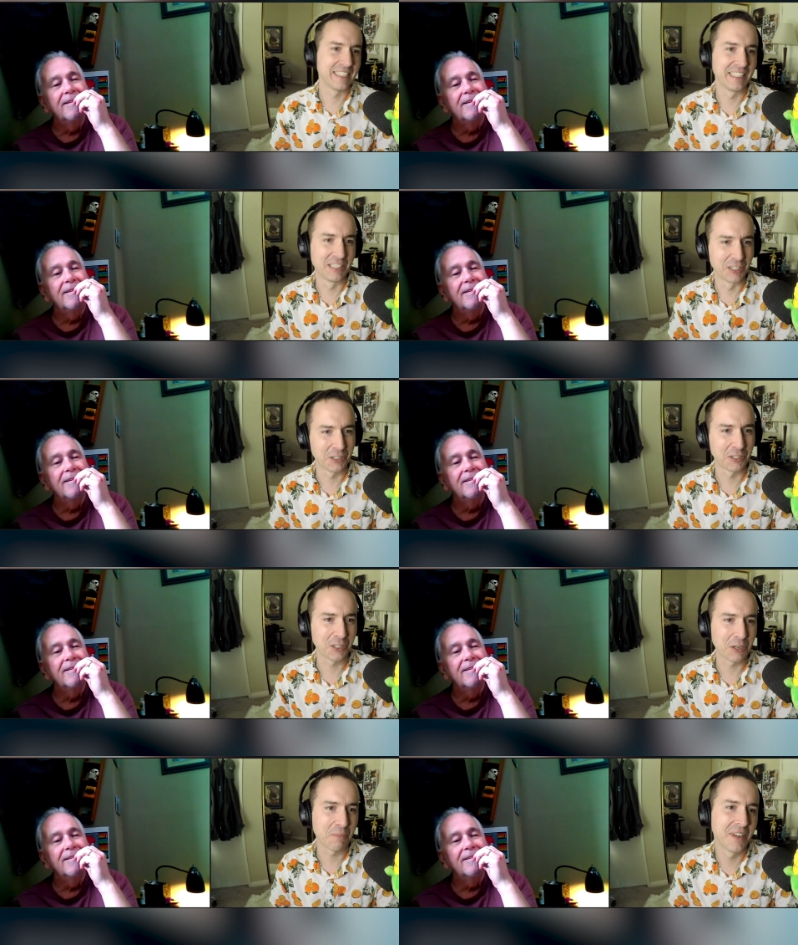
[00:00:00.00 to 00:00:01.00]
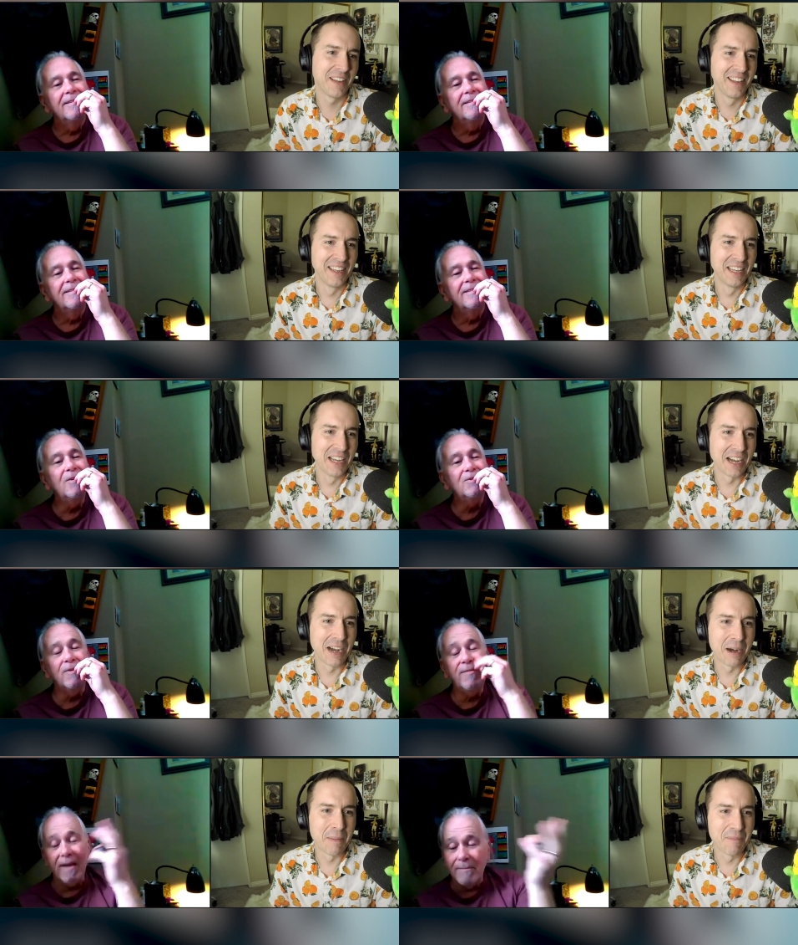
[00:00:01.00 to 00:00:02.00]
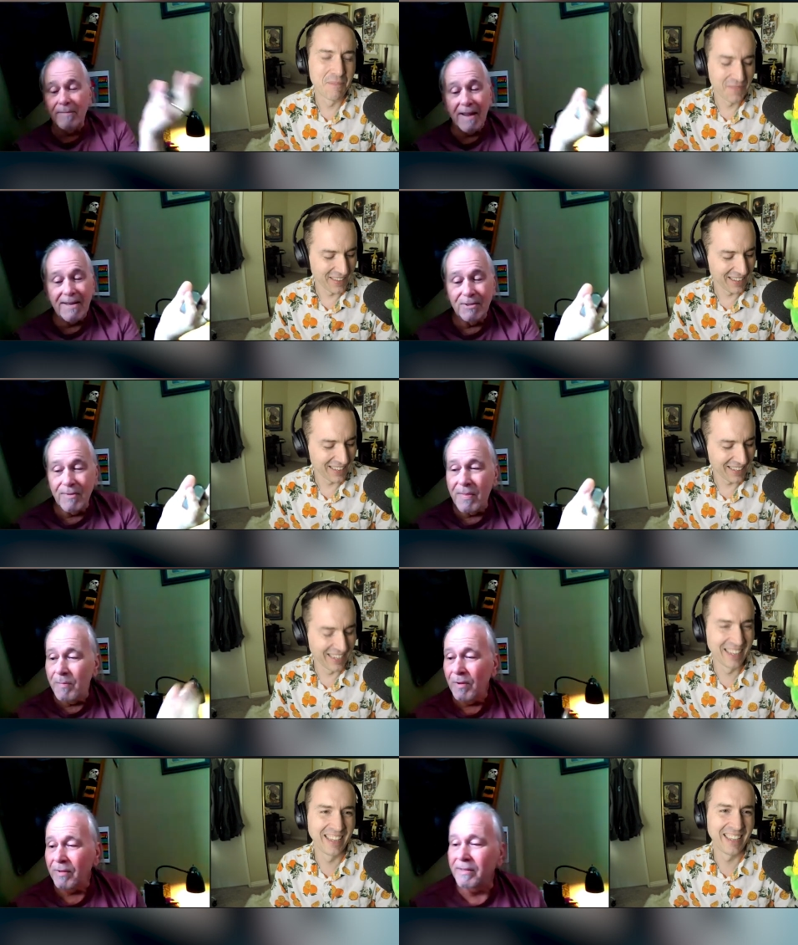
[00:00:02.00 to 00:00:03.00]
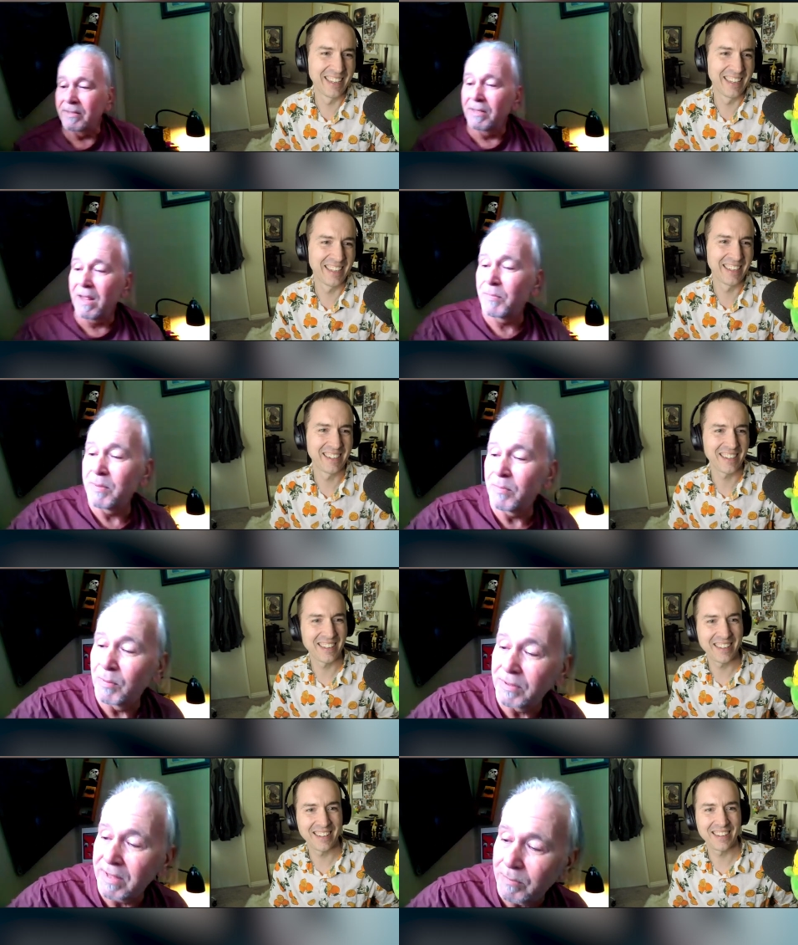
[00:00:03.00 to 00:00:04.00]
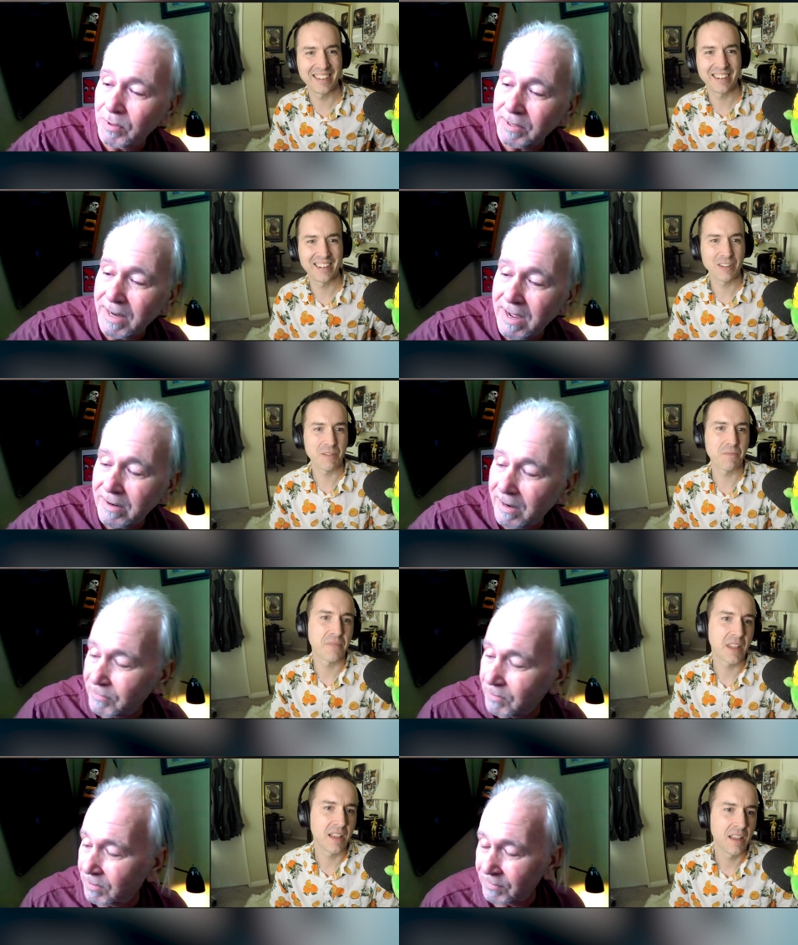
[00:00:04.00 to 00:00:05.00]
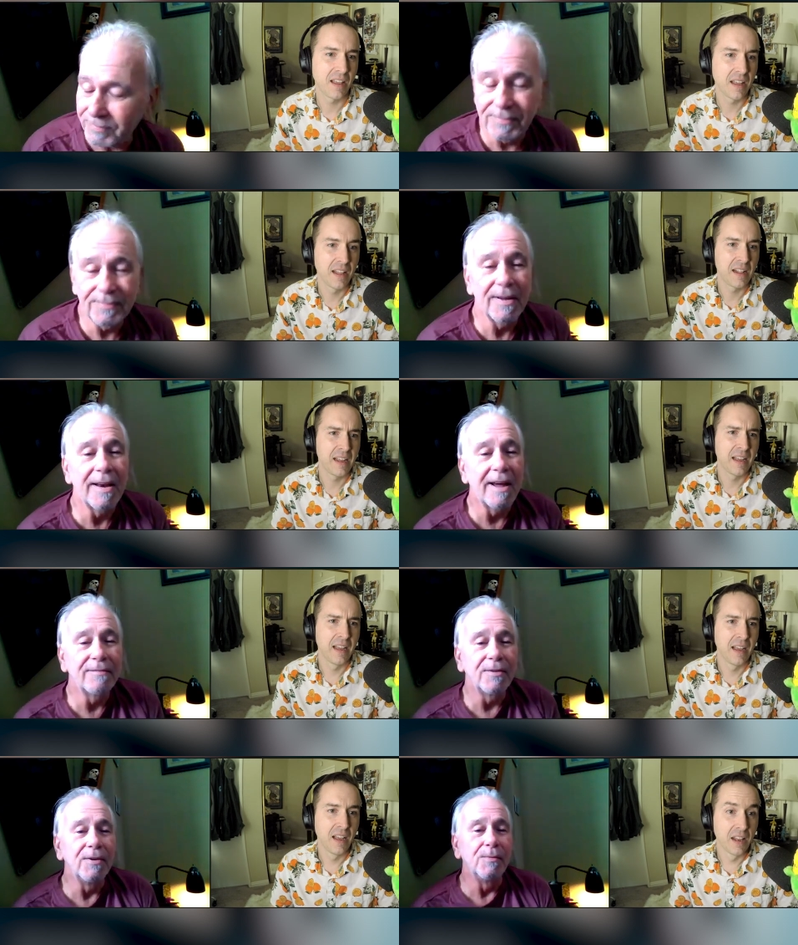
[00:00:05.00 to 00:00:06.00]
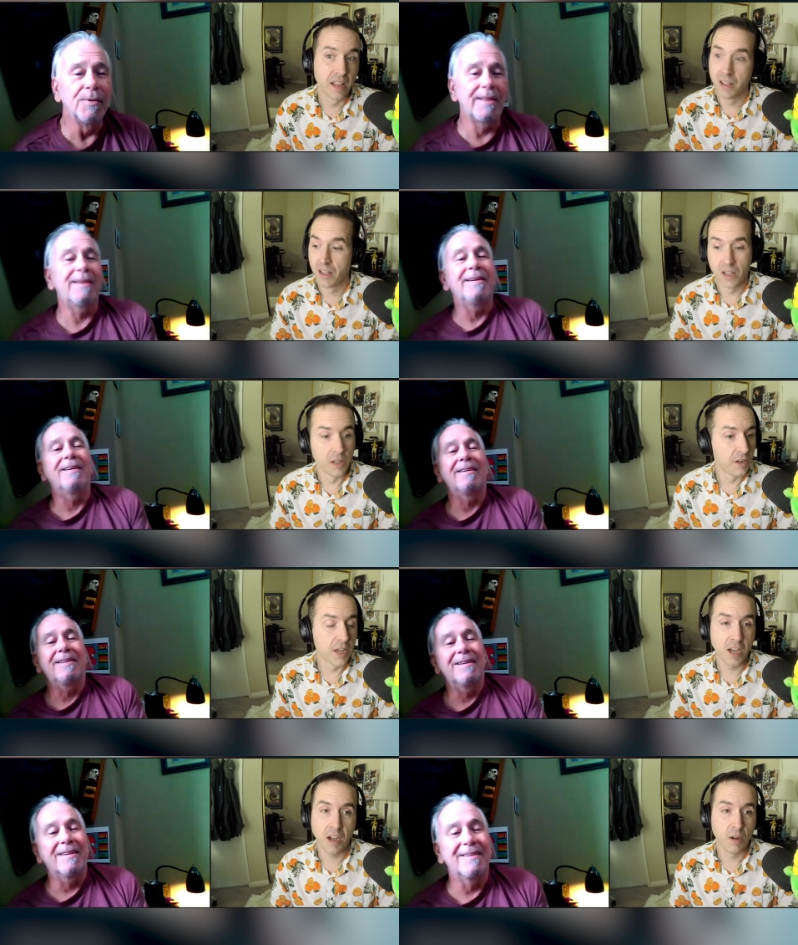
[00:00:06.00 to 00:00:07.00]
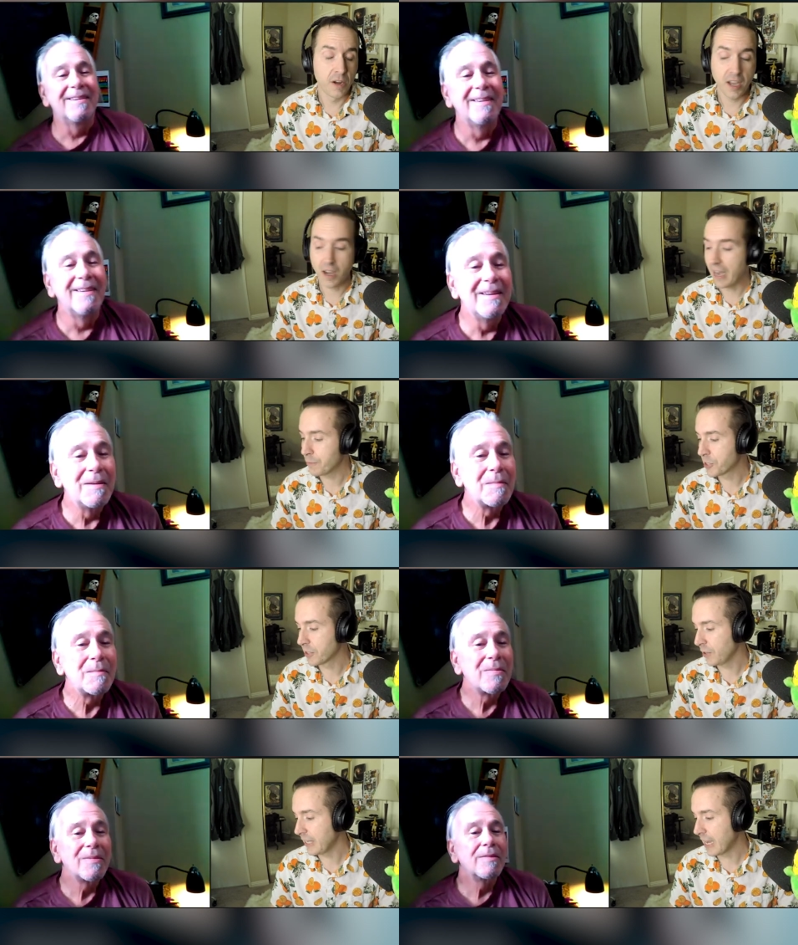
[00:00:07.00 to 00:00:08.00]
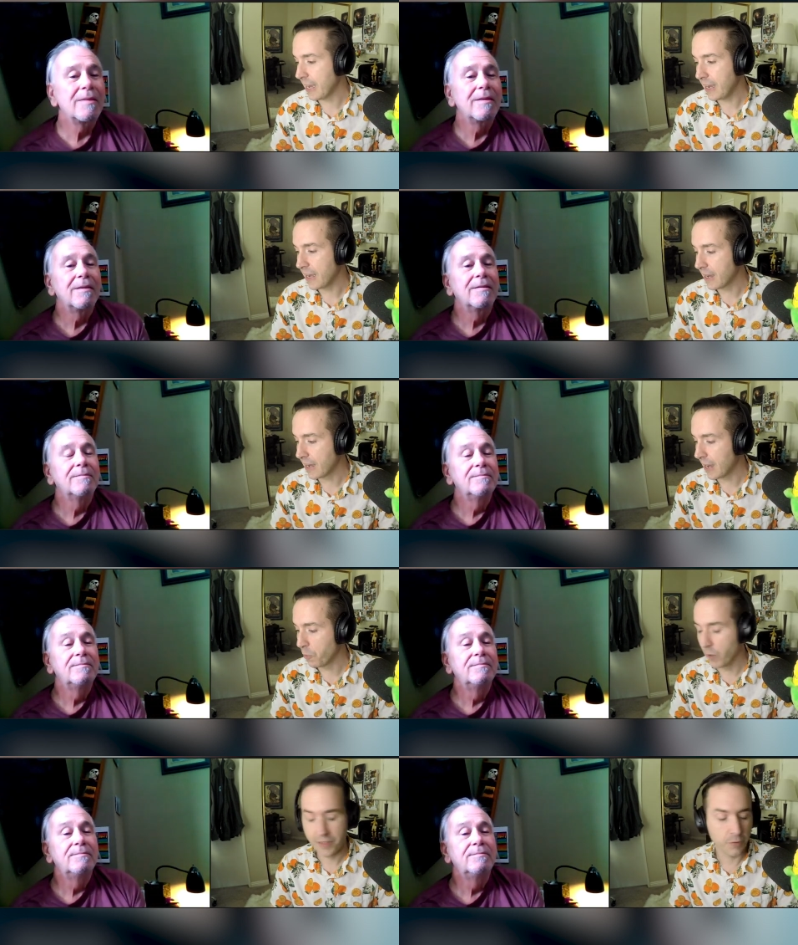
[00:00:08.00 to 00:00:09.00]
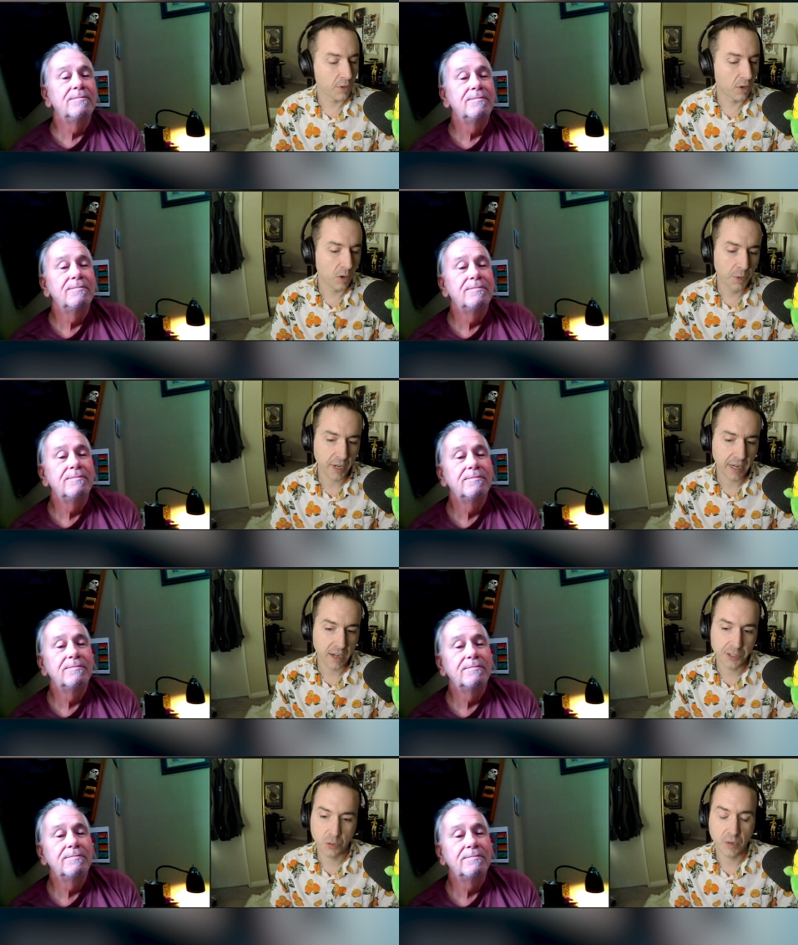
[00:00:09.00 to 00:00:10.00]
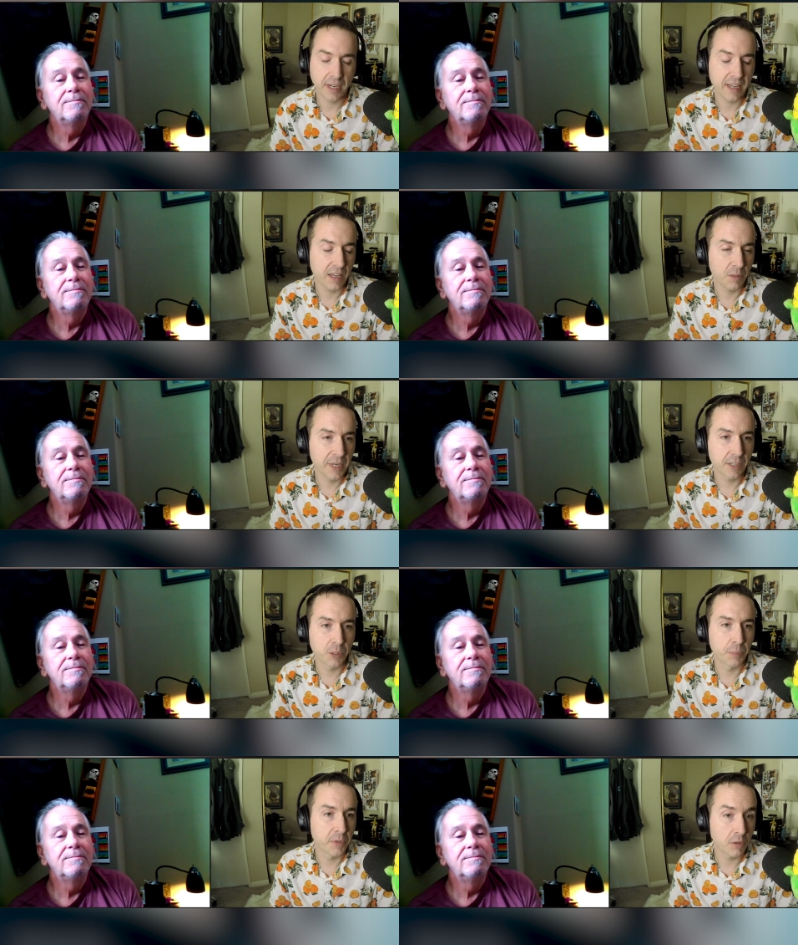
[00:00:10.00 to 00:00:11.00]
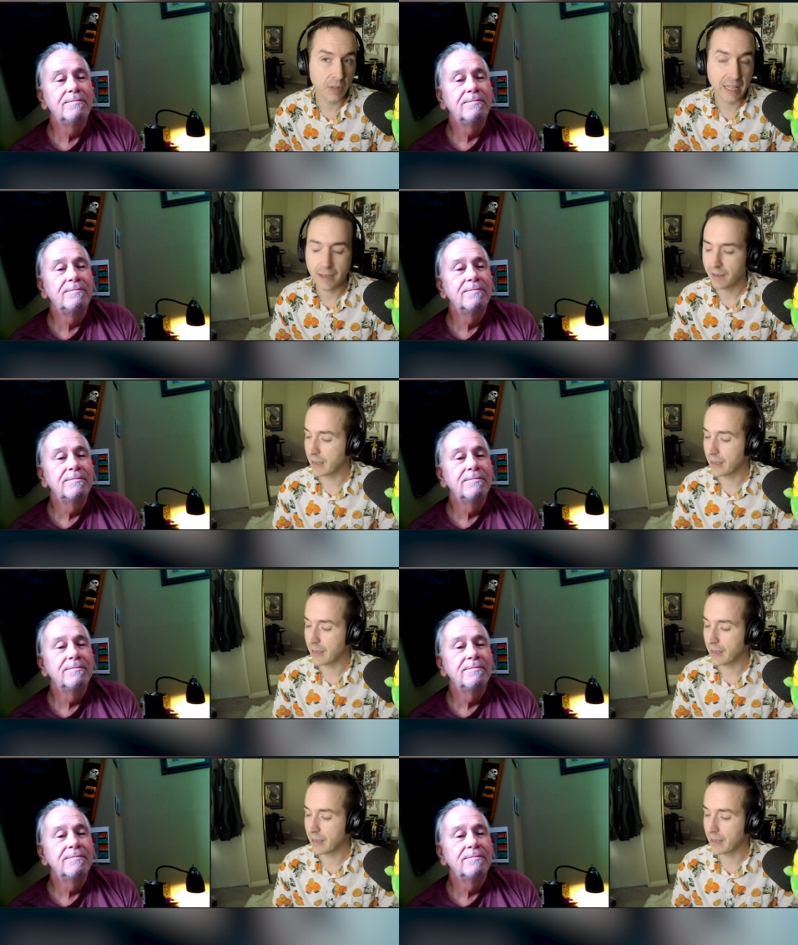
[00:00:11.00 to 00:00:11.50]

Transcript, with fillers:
Speaker 1: and didn't just assume. No, um, terrific. I'm glad you read the book. A lot of people put that book down after
Speaker 2: an afternoon with it. no, no, absolutely. I uh, I went through the whole book. I also read Hellmouths of Bewdley.